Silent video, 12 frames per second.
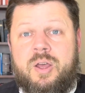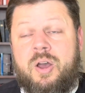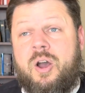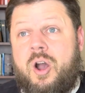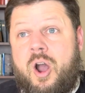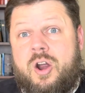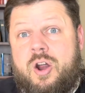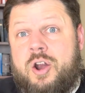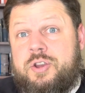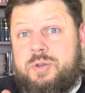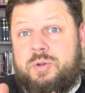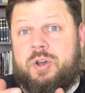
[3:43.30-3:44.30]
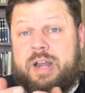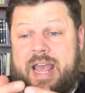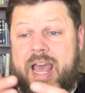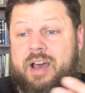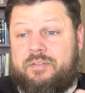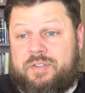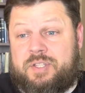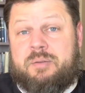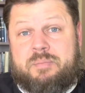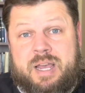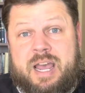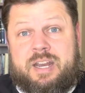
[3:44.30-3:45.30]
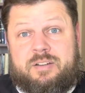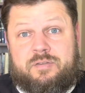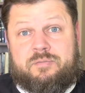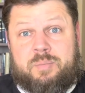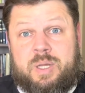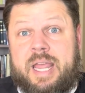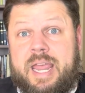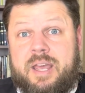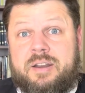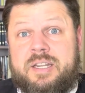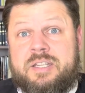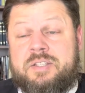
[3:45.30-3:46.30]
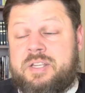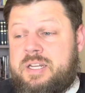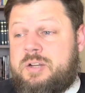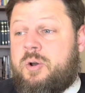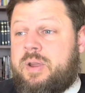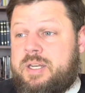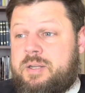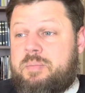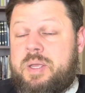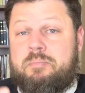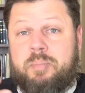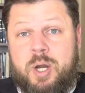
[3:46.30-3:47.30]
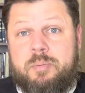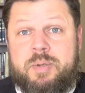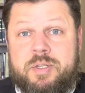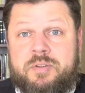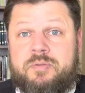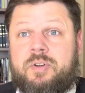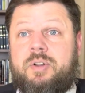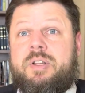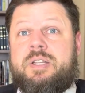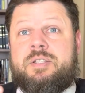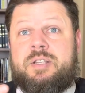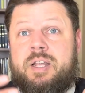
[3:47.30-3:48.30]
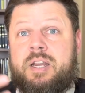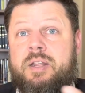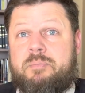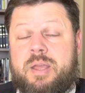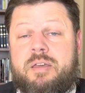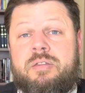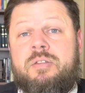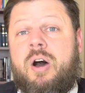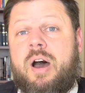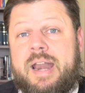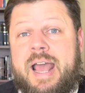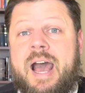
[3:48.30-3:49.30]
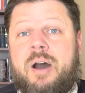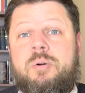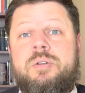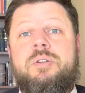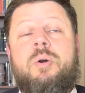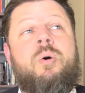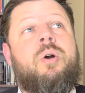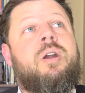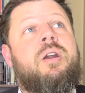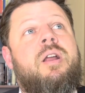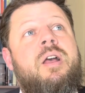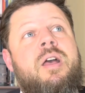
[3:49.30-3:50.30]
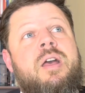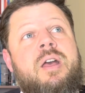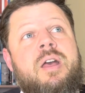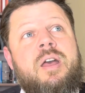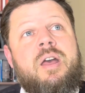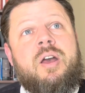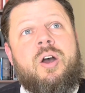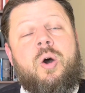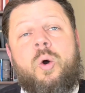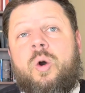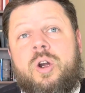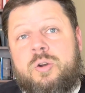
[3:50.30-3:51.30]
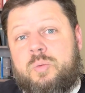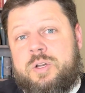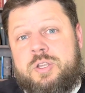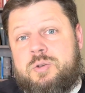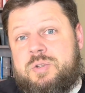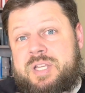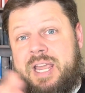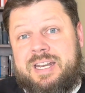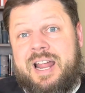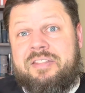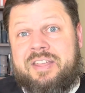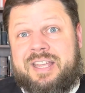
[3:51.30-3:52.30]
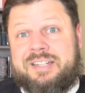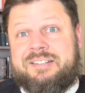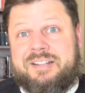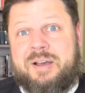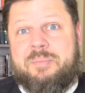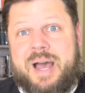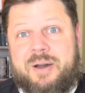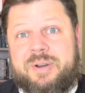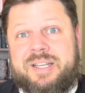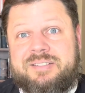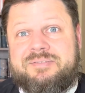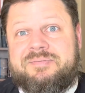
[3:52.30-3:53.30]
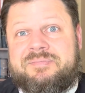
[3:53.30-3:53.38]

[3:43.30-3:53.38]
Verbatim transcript: Uh, are, are you going to have some kind of plan? Is it going to be purposeful? Is it going to be thought out? Or, or will you say nothing about it?